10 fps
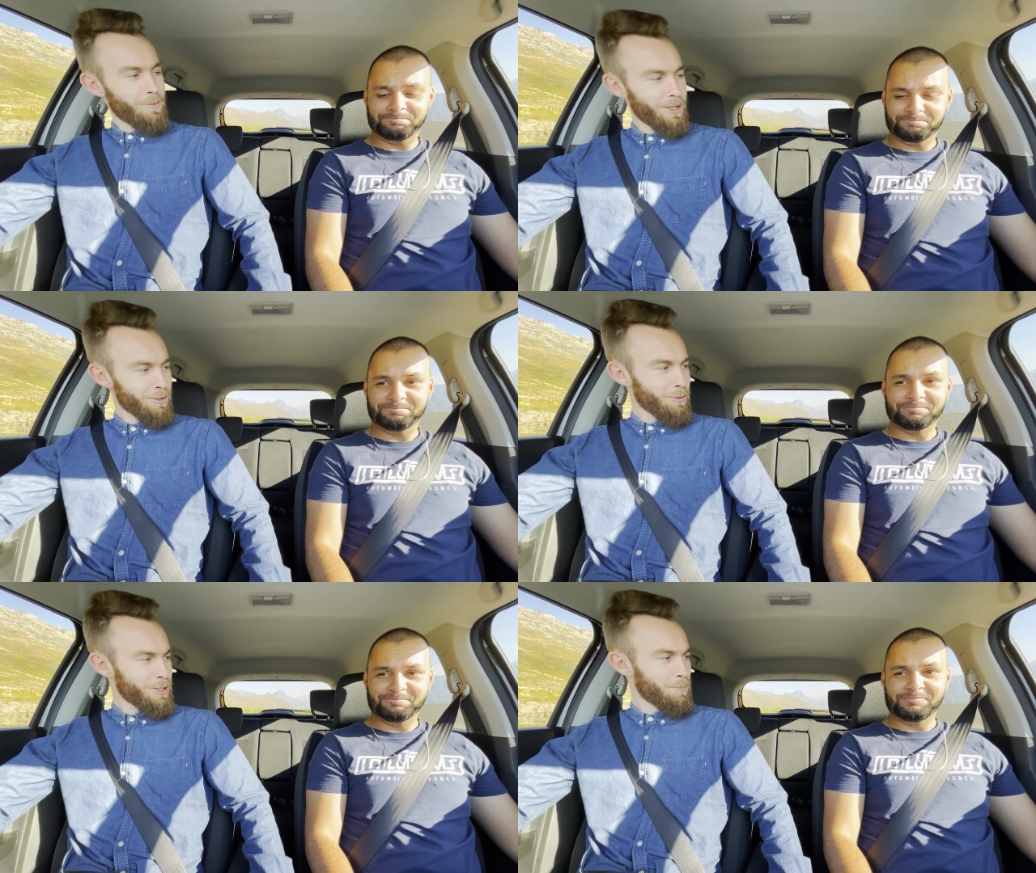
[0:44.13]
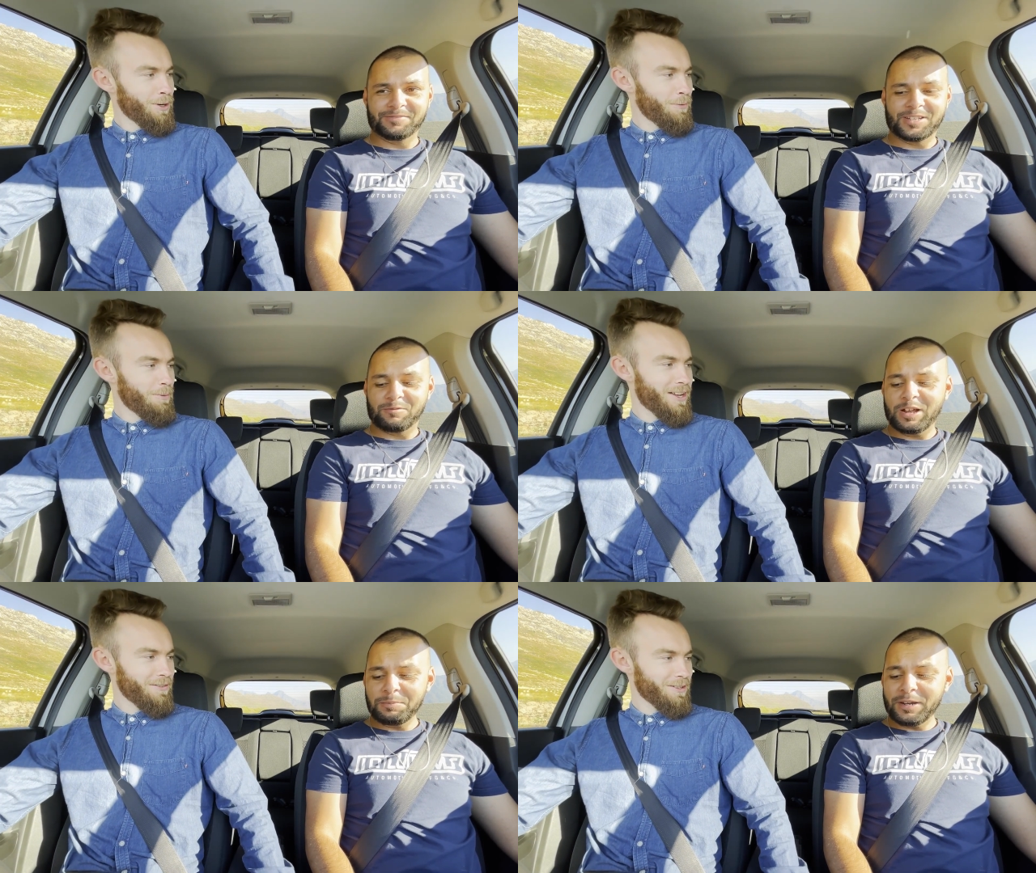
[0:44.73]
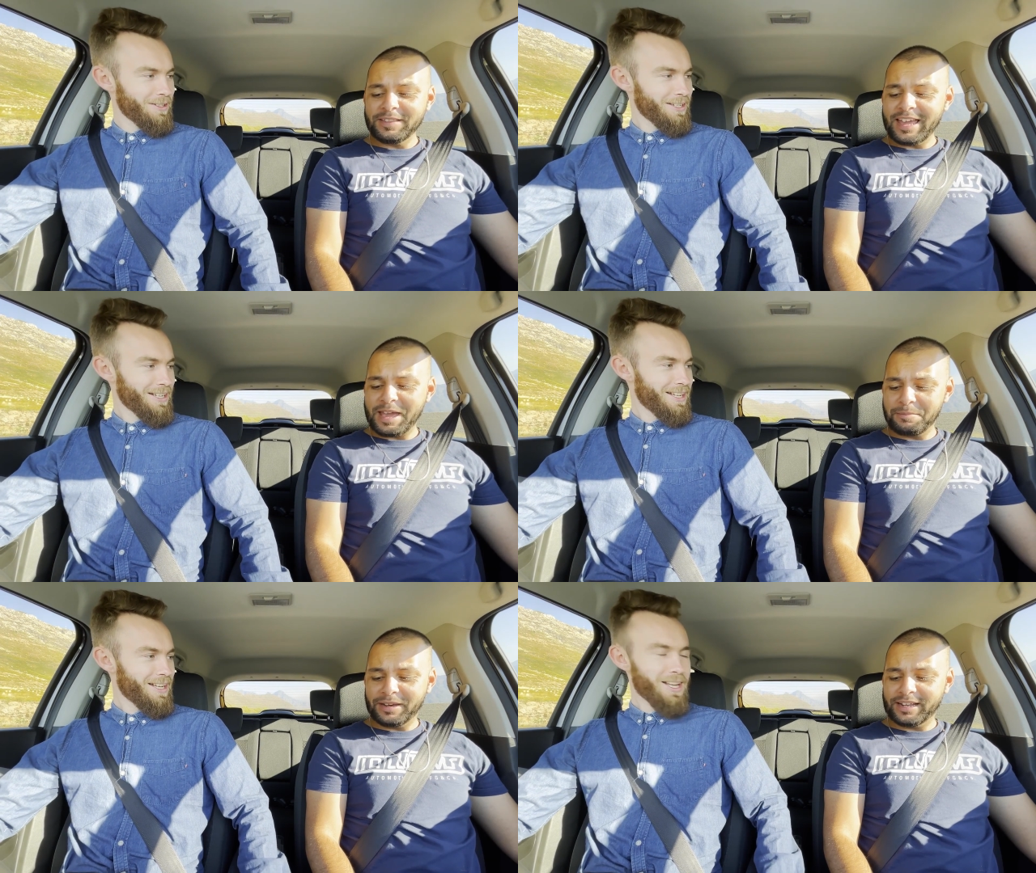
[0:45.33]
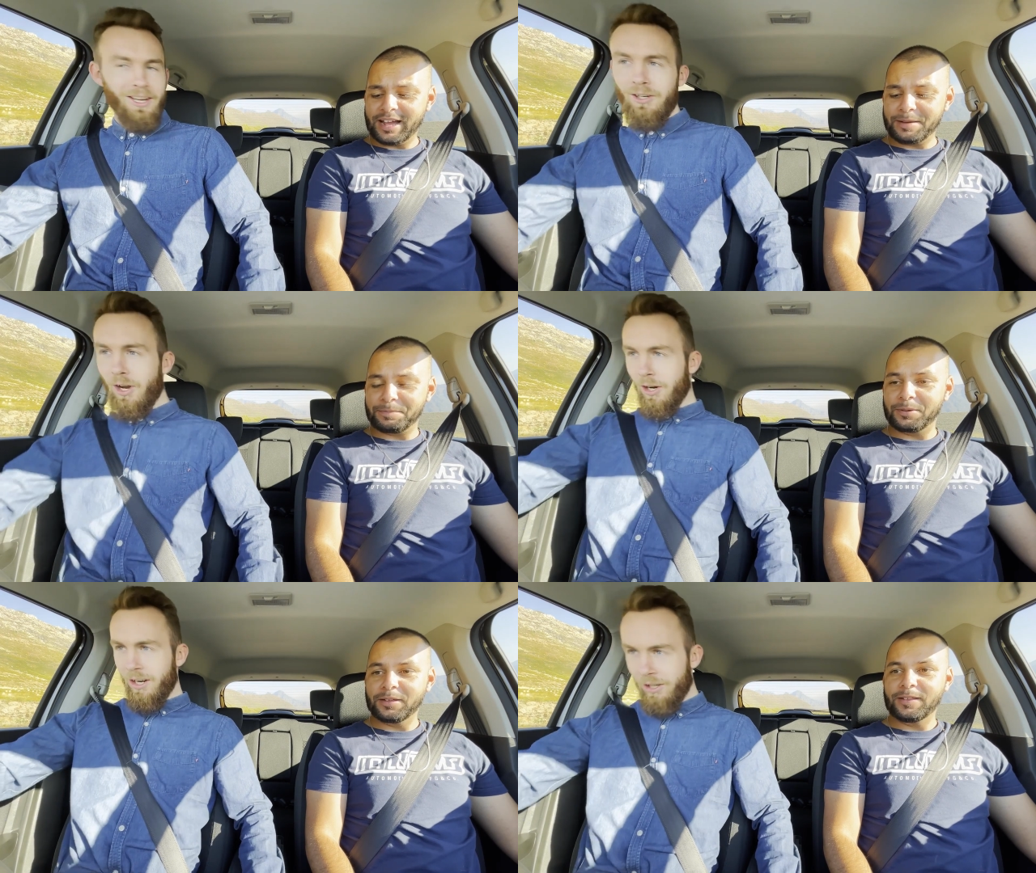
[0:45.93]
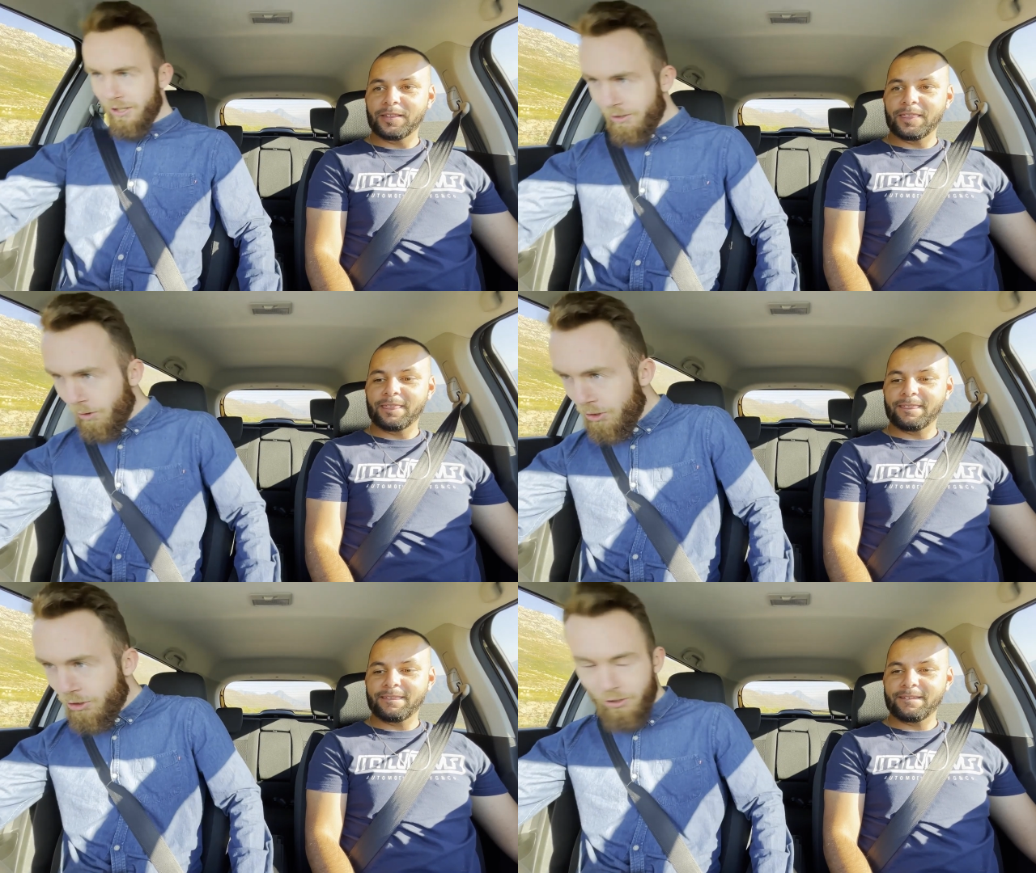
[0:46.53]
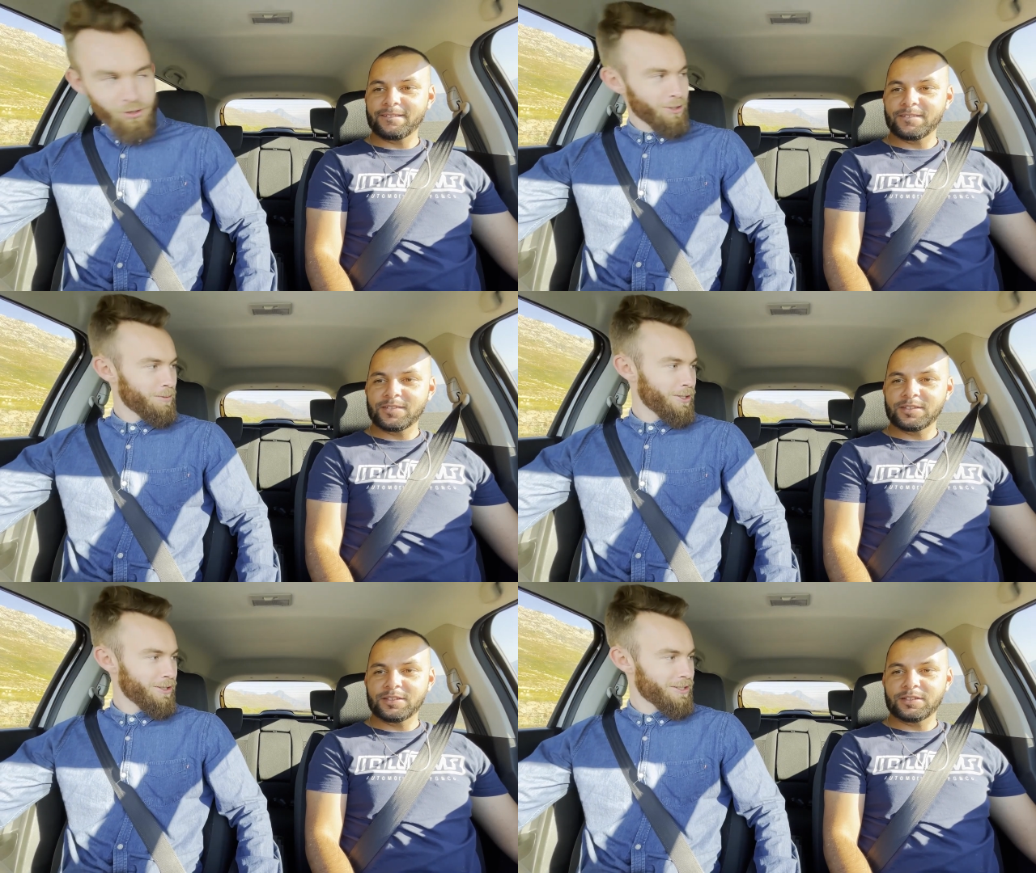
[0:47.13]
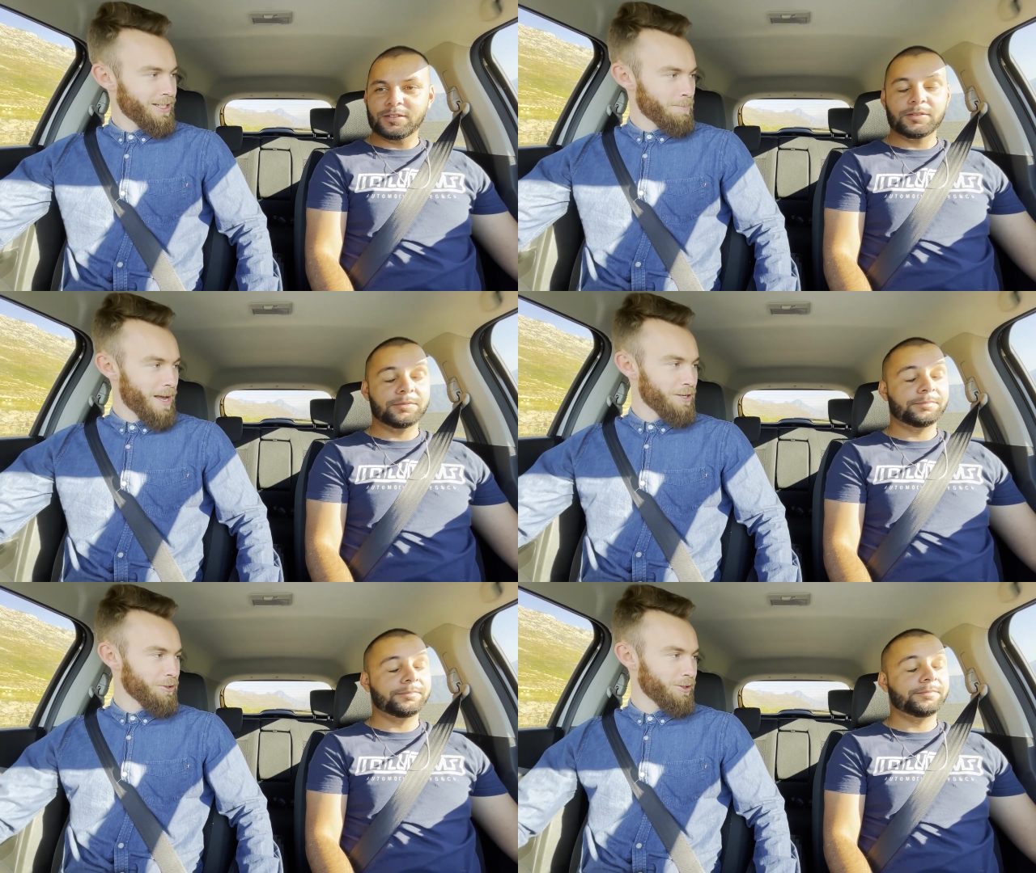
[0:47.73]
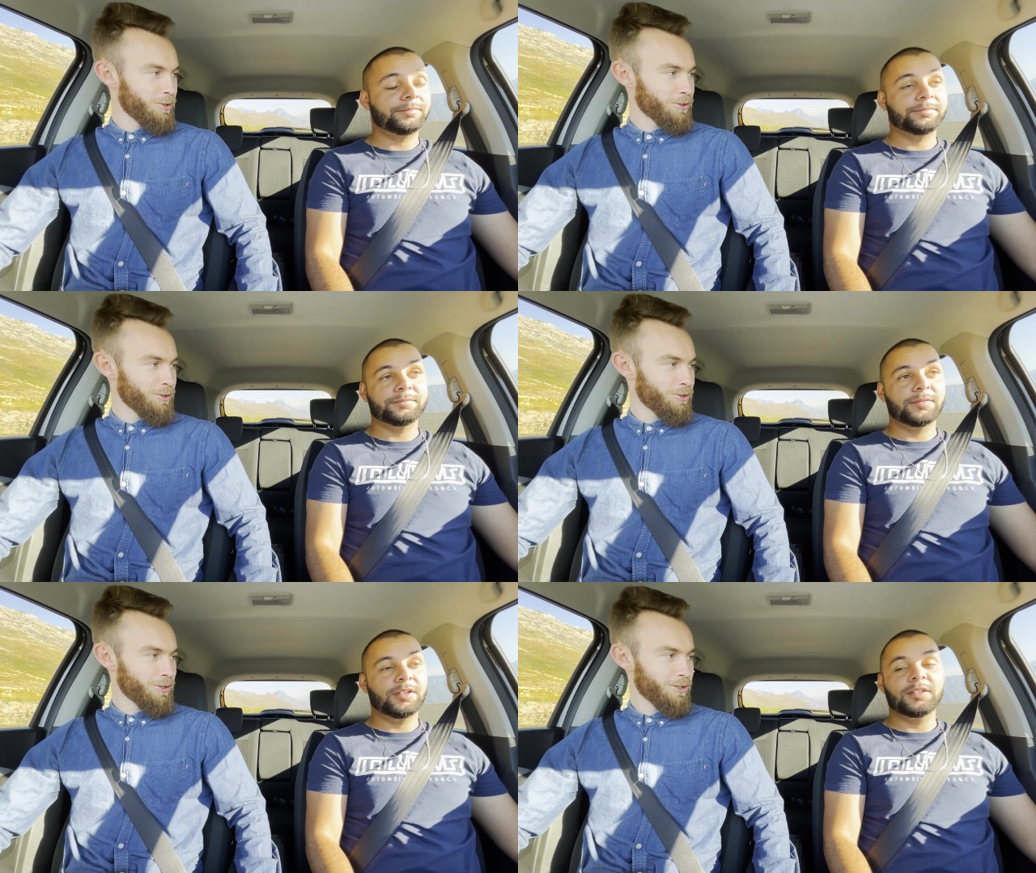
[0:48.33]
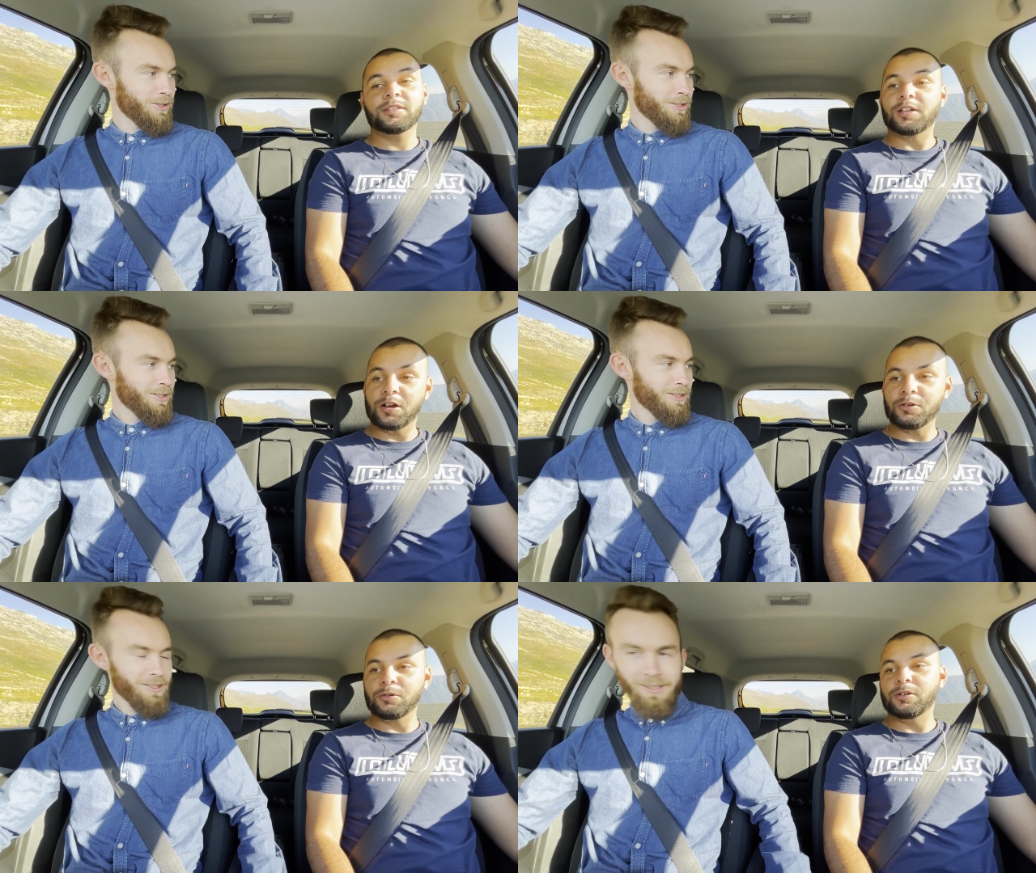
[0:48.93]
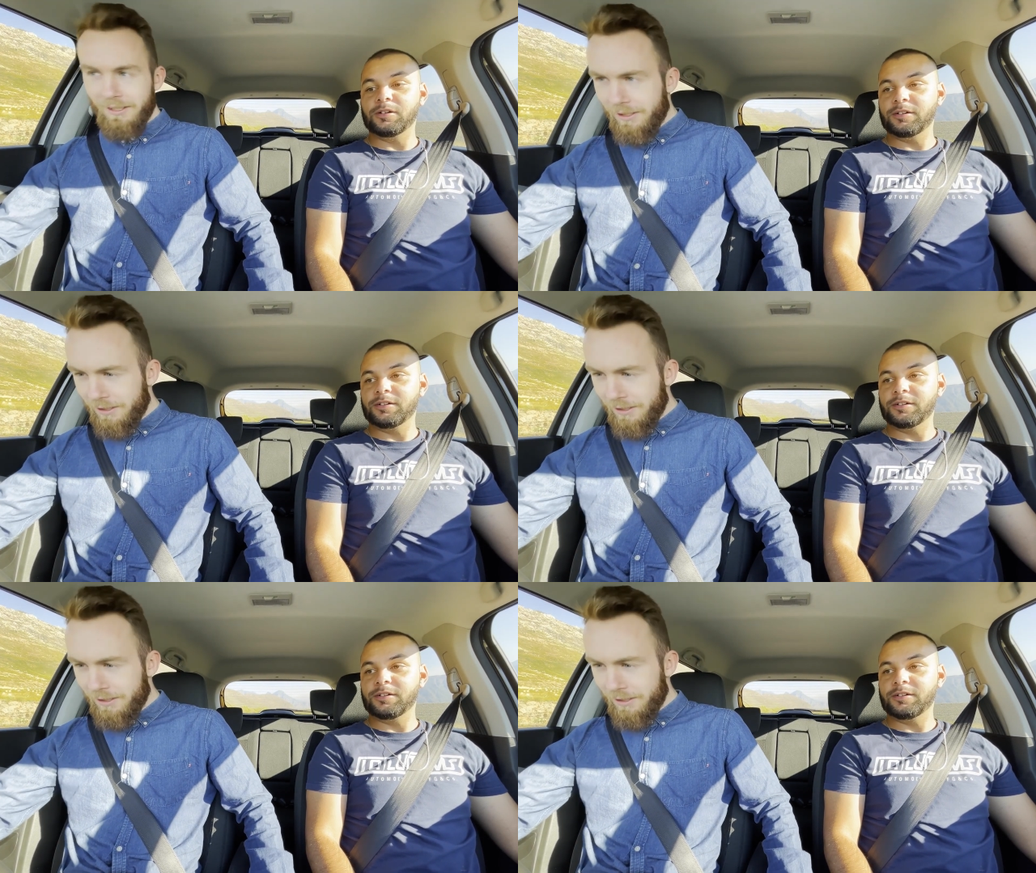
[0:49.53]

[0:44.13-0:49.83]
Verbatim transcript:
Speaker 1: Why do you always pull a fake? Why are you pulling the handbrake up? No, no, because launch control, bro. It's like manual launch control. Go.